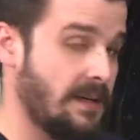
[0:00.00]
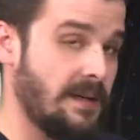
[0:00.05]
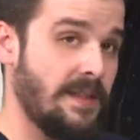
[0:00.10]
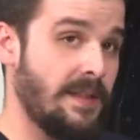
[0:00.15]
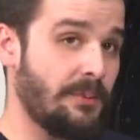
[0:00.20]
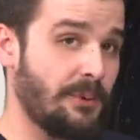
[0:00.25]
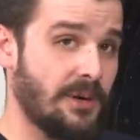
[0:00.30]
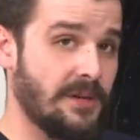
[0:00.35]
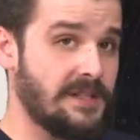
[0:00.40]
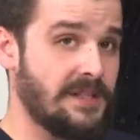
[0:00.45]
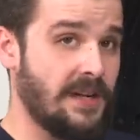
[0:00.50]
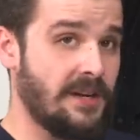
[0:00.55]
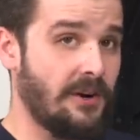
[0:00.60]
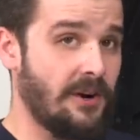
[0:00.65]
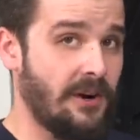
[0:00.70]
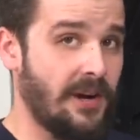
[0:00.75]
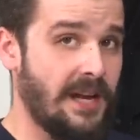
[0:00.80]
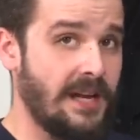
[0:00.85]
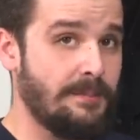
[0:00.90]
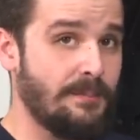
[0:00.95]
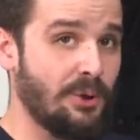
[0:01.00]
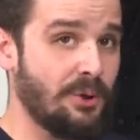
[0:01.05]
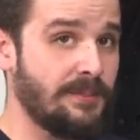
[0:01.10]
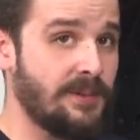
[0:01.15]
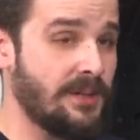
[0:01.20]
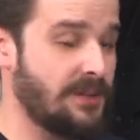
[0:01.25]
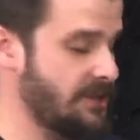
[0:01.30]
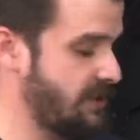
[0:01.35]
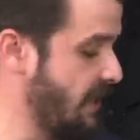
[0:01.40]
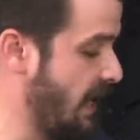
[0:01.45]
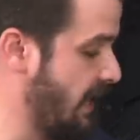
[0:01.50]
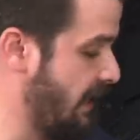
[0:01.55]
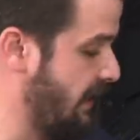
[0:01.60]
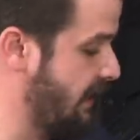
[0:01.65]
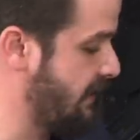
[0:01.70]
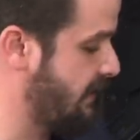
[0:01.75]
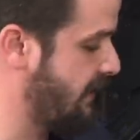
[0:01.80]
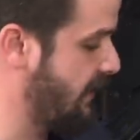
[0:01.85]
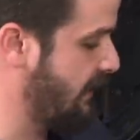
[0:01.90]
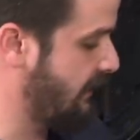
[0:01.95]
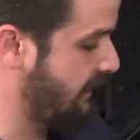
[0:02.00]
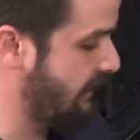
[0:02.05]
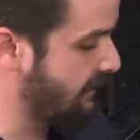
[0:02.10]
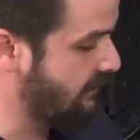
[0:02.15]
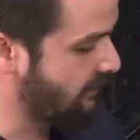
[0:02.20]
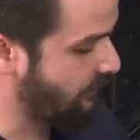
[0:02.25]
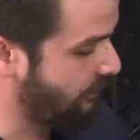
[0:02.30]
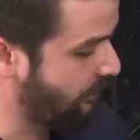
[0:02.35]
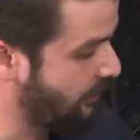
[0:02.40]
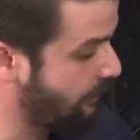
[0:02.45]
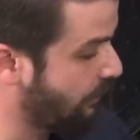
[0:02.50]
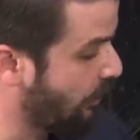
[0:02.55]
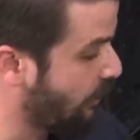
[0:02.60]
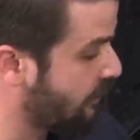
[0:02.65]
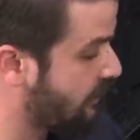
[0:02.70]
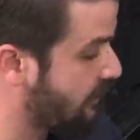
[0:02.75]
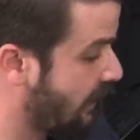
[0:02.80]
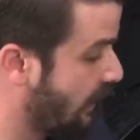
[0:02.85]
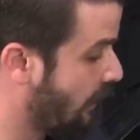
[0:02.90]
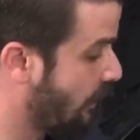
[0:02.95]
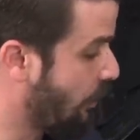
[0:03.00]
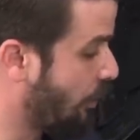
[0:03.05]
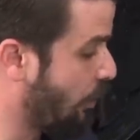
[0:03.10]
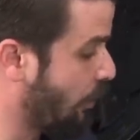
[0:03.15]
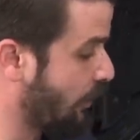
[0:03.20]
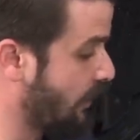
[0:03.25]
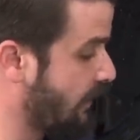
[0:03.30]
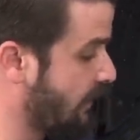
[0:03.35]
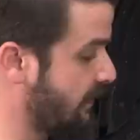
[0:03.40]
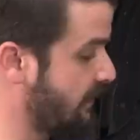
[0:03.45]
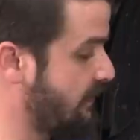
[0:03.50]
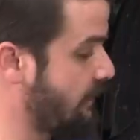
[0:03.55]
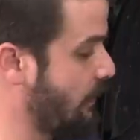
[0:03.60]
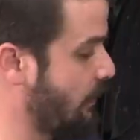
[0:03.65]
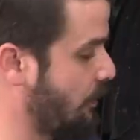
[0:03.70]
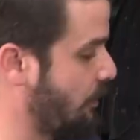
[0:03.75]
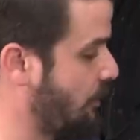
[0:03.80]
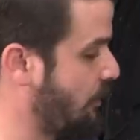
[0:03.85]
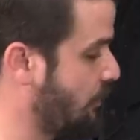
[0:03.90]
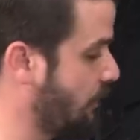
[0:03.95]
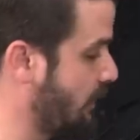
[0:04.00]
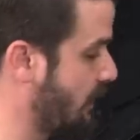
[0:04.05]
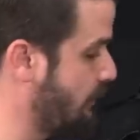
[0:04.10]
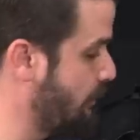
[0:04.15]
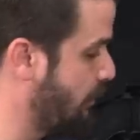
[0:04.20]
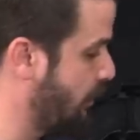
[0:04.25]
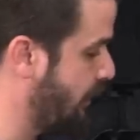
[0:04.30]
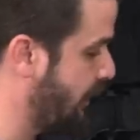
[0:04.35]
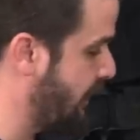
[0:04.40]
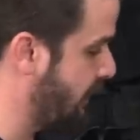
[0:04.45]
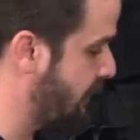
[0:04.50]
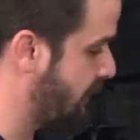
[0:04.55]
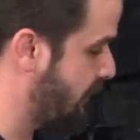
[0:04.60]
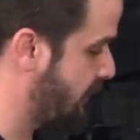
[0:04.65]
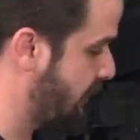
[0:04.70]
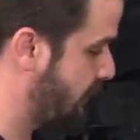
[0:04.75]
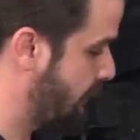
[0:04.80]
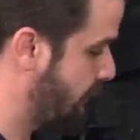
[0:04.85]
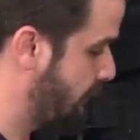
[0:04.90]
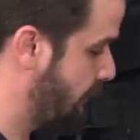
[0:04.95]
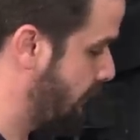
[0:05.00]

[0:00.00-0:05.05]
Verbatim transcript: And then we're gonna take our eight millimeter socket and take these three bolts holding this dust shield in place.